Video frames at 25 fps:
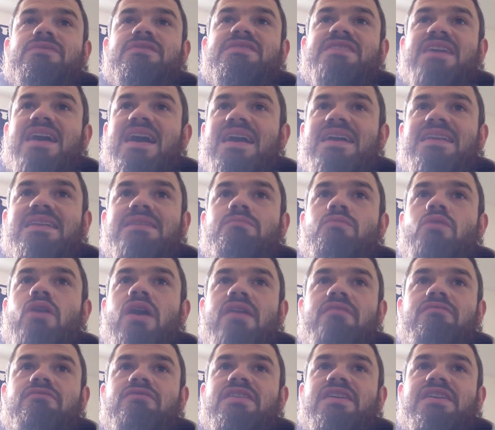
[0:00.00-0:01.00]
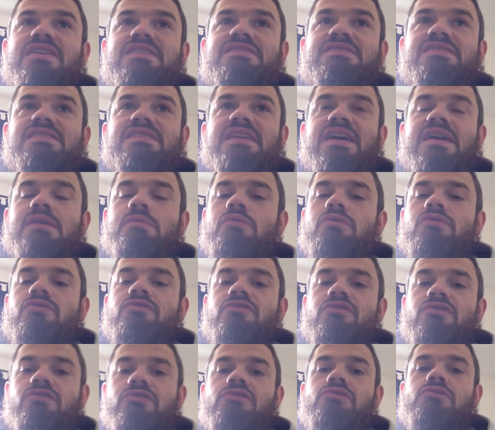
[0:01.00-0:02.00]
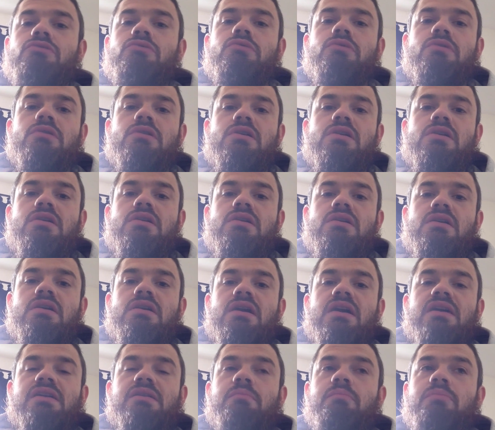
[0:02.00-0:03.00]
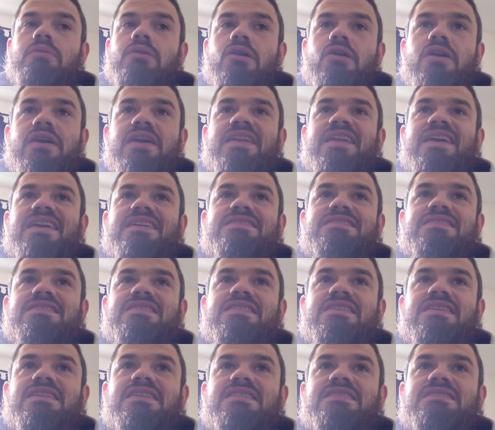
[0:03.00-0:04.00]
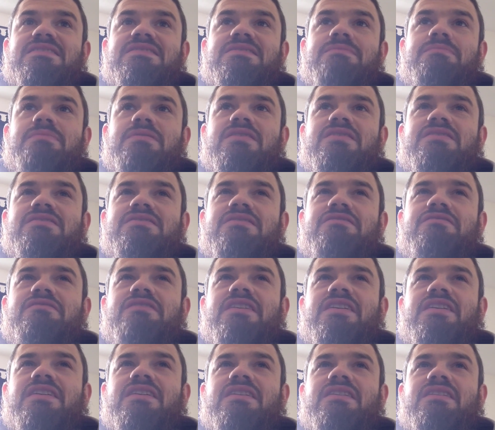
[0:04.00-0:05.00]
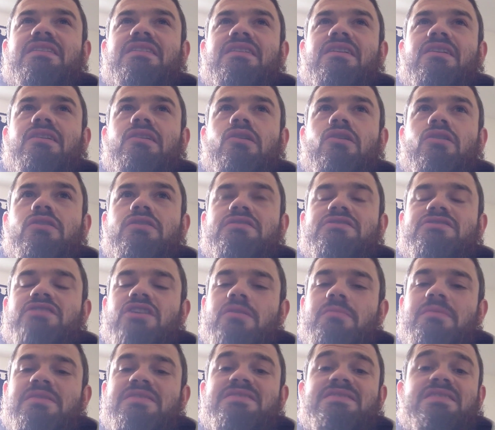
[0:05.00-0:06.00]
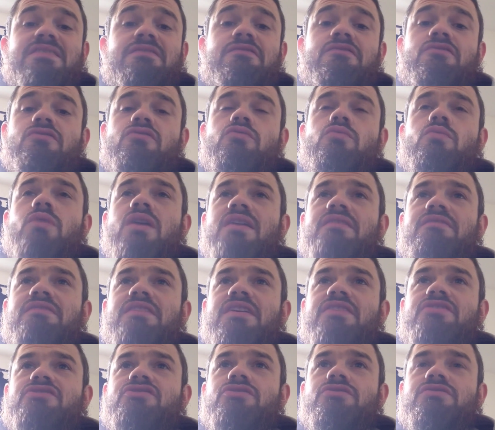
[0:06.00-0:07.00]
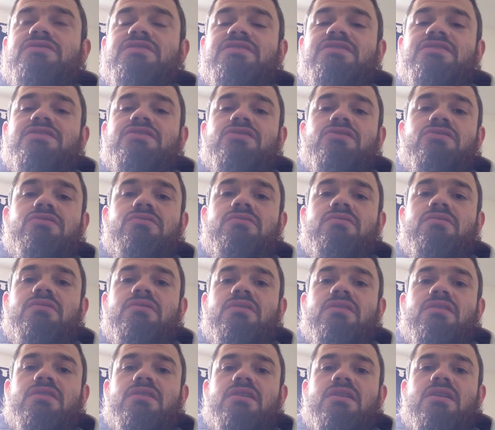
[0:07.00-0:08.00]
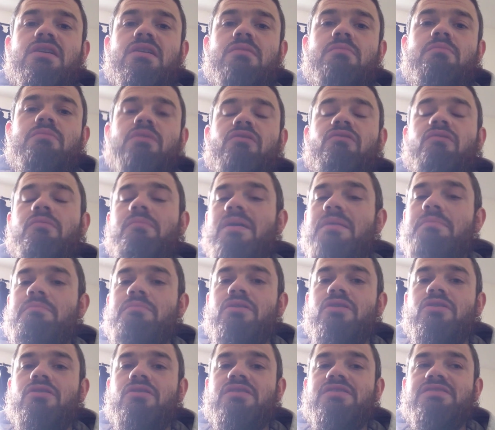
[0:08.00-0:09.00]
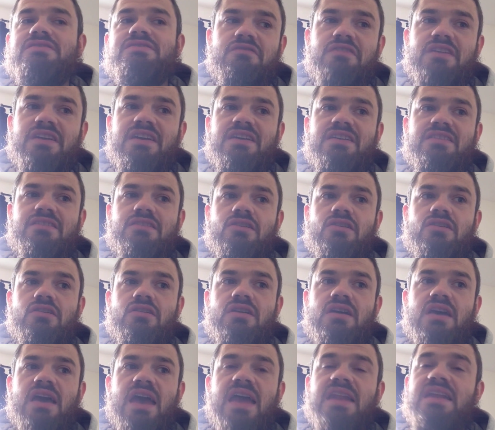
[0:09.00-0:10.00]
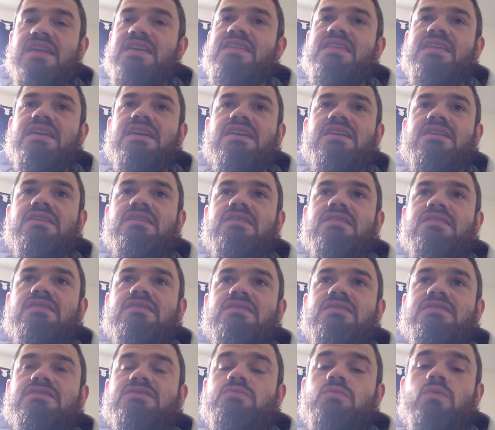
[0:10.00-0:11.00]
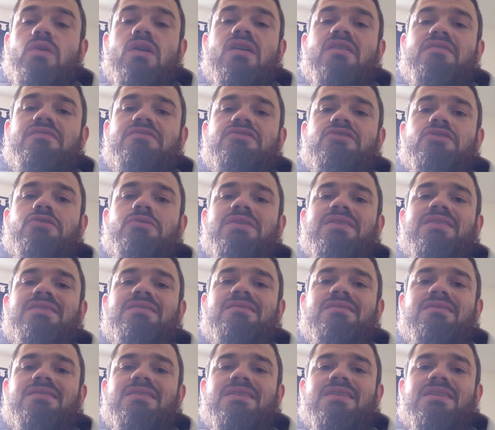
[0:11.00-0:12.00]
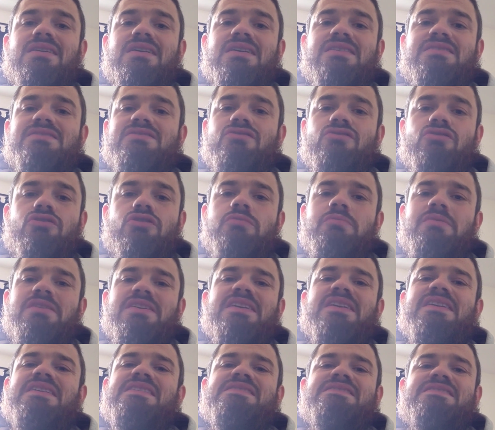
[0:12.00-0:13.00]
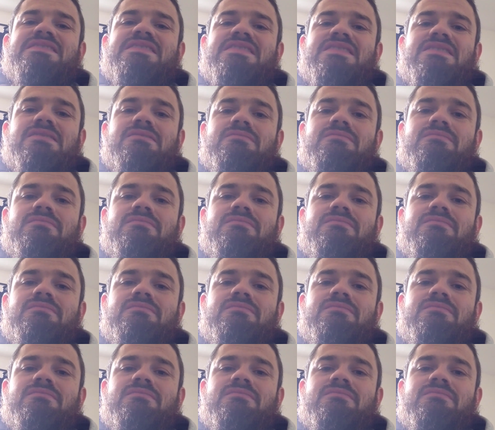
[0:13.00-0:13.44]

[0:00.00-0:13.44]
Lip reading: tackling whatever it is that they want to do and applying that to things, because I think a lot of the time it's difficult, whatever they're choosing to do. But remember, guys, think that anything that's worth doing is not going to be easy,